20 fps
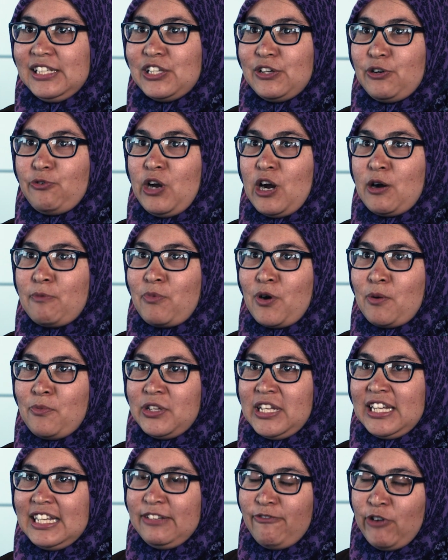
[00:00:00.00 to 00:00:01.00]
So
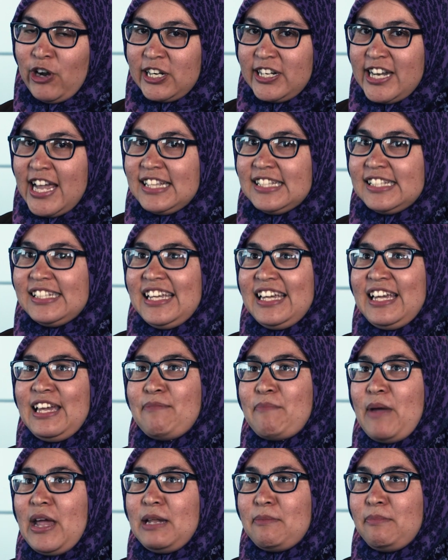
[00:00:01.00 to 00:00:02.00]
we are dancing
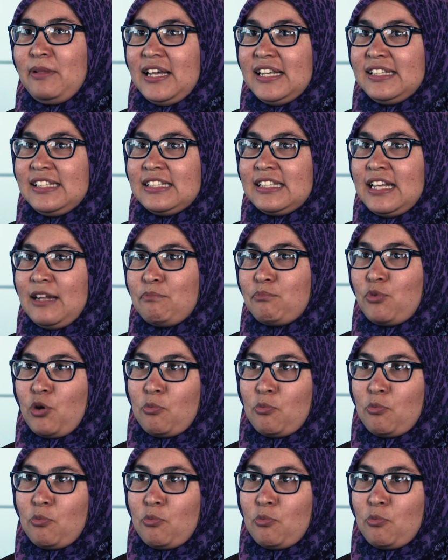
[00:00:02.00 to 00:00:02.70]
in many places and